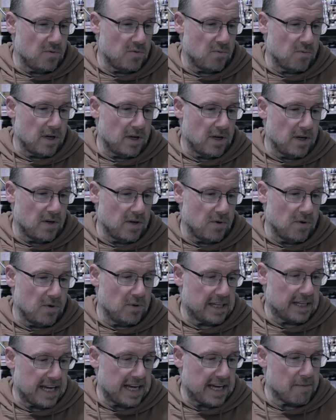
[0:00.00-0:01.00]
will
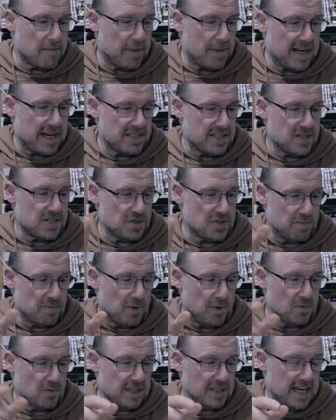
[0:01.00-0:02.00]
get passage
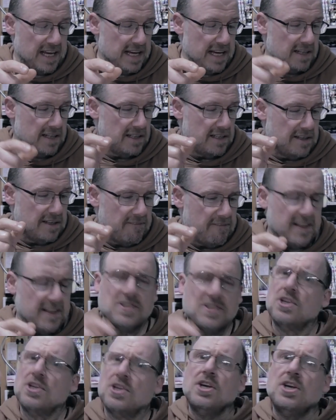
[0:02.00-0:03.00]
aboard there.
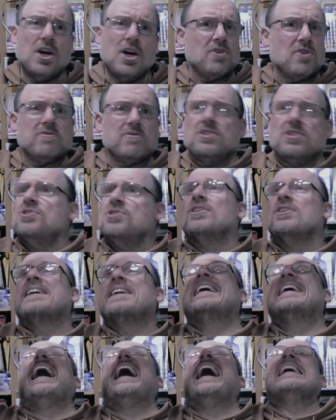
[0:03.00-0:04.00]
It's huge, it's
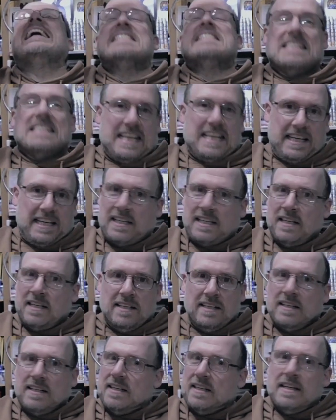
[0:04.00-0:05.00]
gigantic.
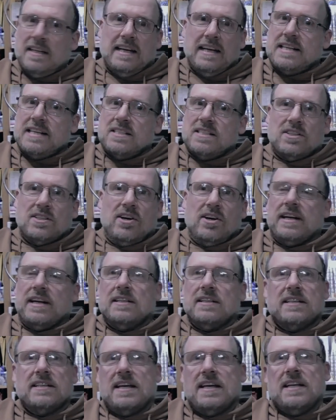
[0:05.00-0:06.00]
It's
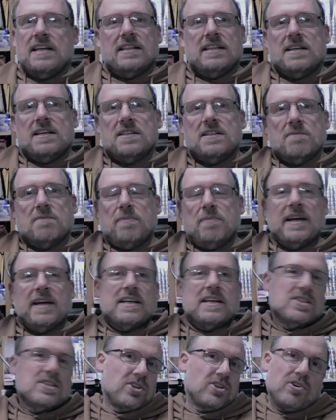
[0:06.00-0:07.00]
like the, the, the
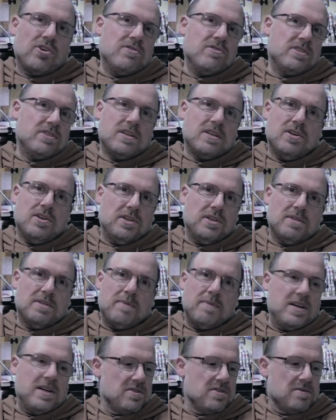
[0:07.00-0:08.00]
biggest cruiser you could
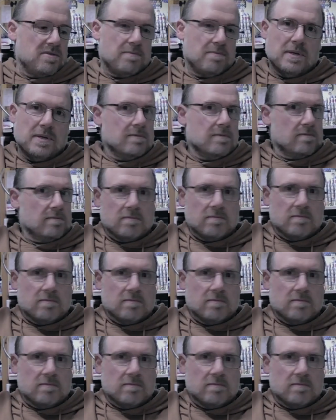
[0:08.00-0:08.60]
imagine, but